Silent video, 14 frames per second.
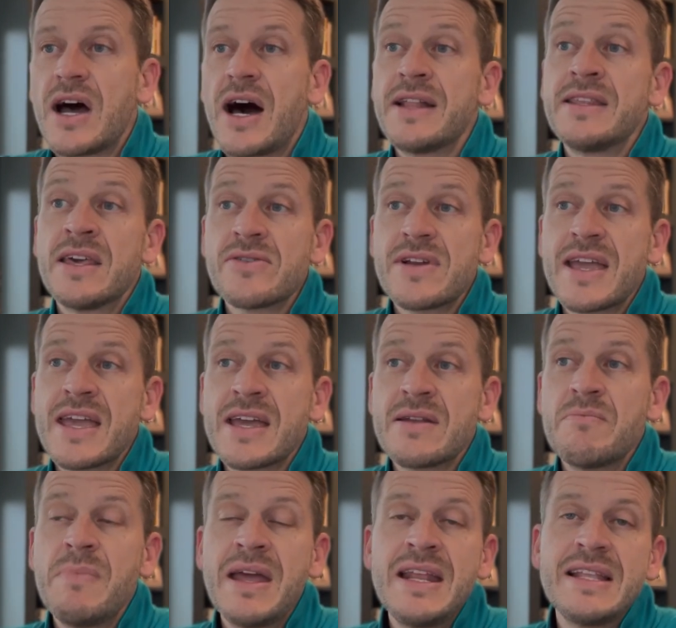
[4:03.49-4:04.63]
On the other hand,
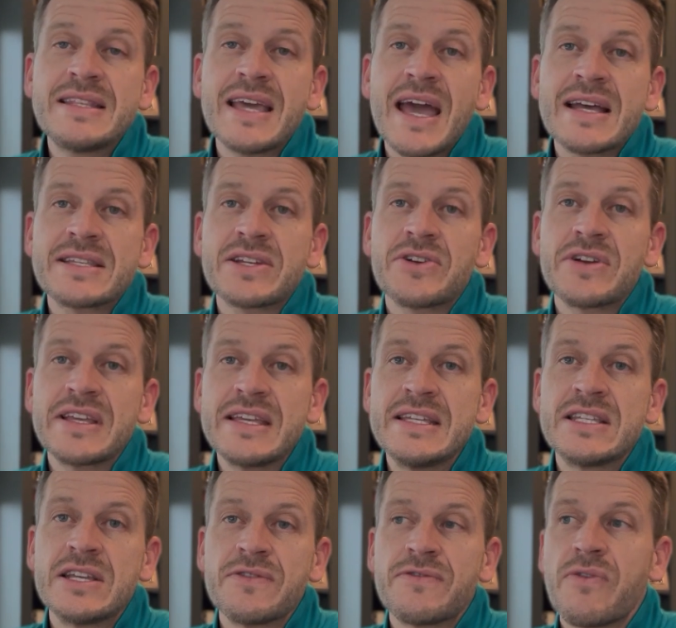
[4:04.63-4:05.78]
many tasks that are
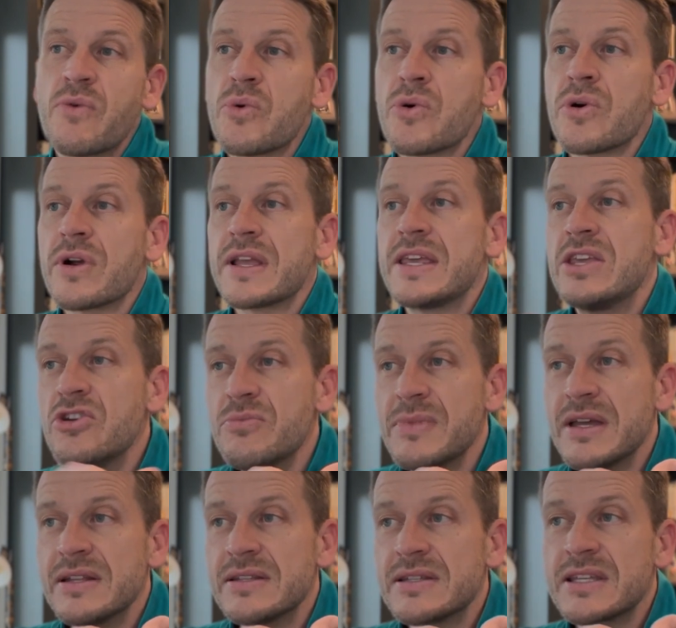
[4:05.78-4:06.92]
easy for
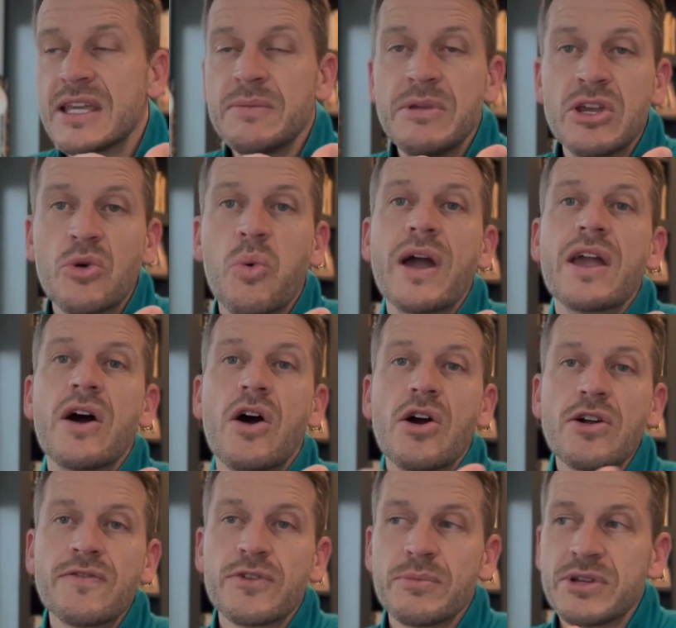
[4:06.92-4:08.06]
humans can be quite
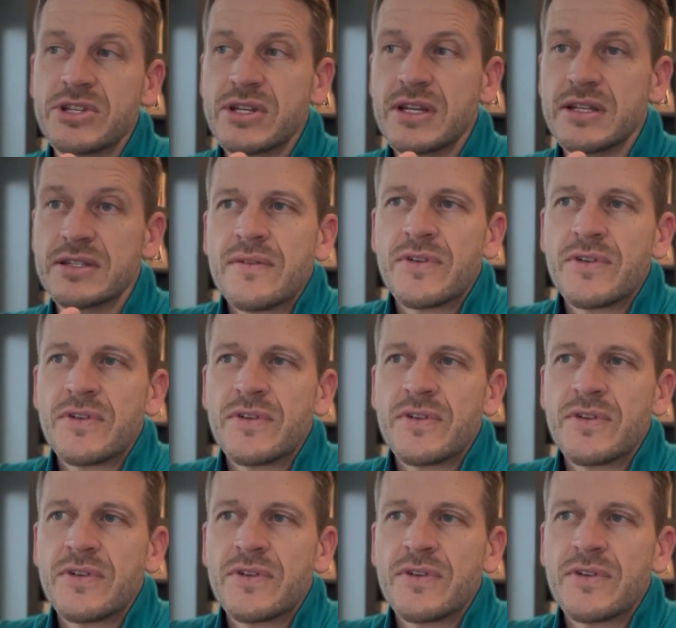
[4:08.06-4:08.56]
hard for machines.